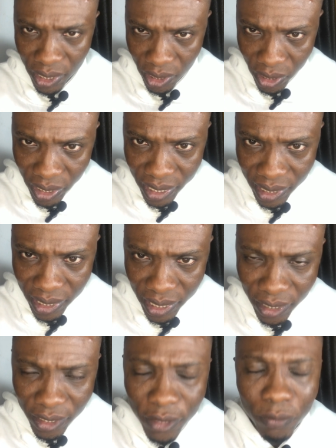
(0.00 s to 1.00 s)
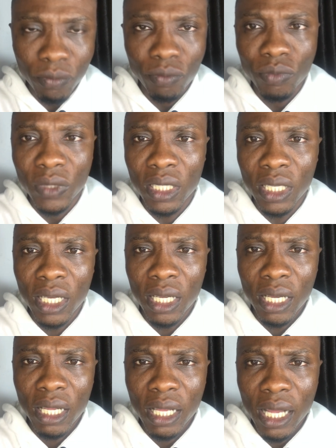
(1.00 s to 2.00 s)
You understand?
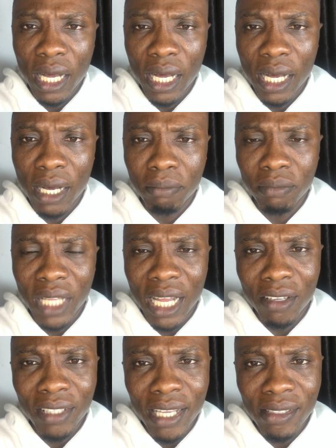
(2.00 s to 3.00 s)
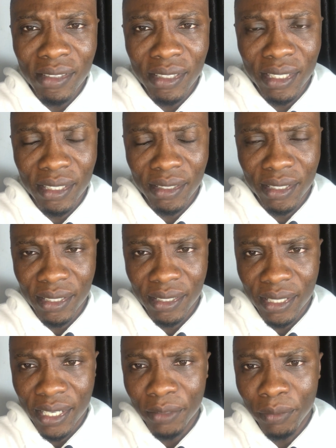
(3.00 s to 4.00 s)
Another thing is
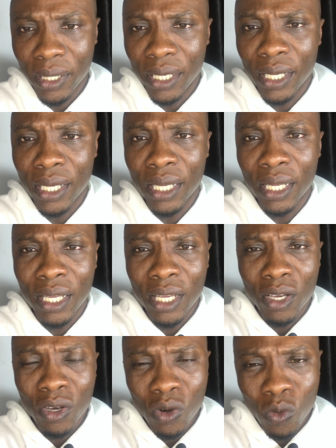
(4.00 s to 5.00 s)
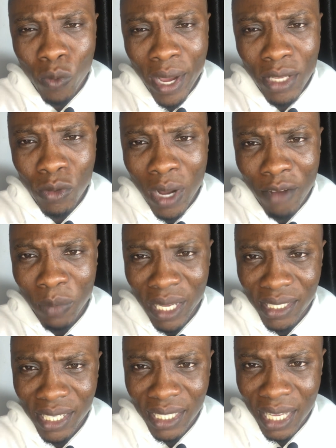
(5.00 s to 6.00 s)
this. When you have
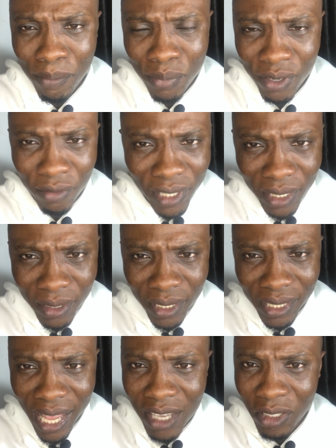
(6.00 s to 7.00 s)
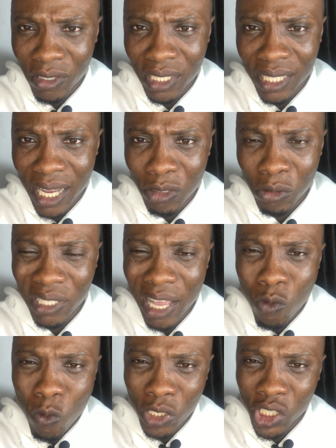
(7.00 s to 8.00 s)
placenta previa, that is not the time to
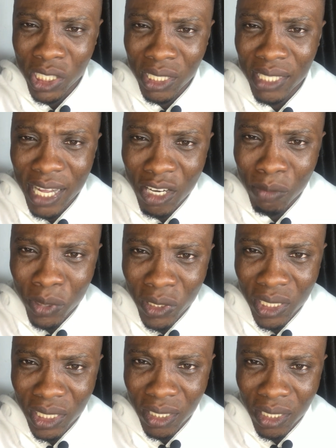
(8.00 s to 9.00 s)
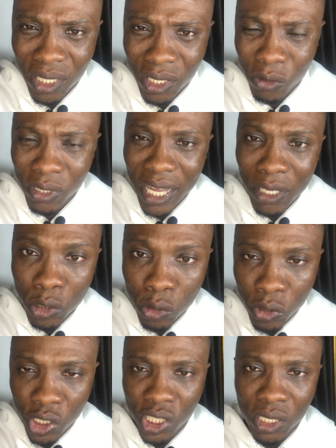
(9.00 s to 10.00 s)
start washing inside your body. You start
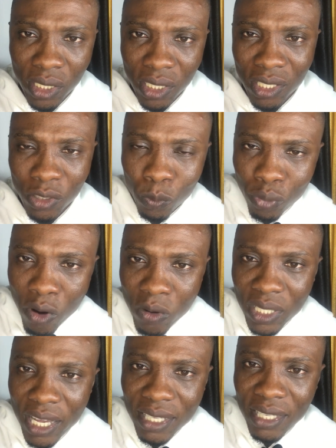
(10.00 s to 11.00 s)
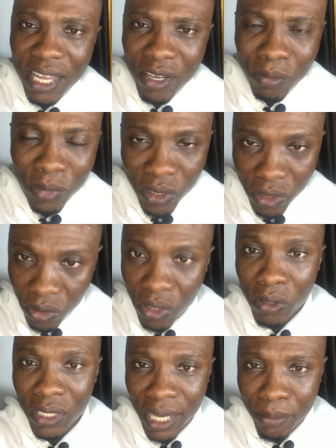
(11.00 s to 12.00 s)
douching. You pour water inside your body. You know
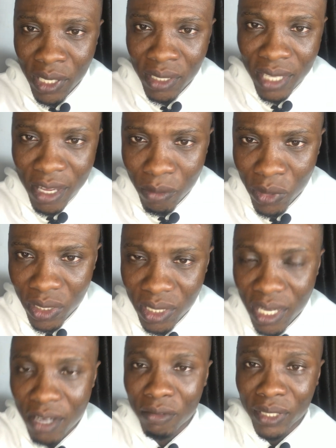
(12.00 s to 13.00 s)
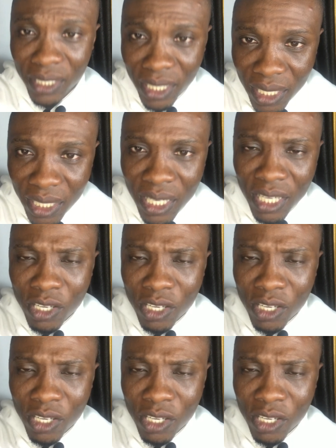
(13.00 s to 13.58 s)
what I mean inside your body, inside your vagina.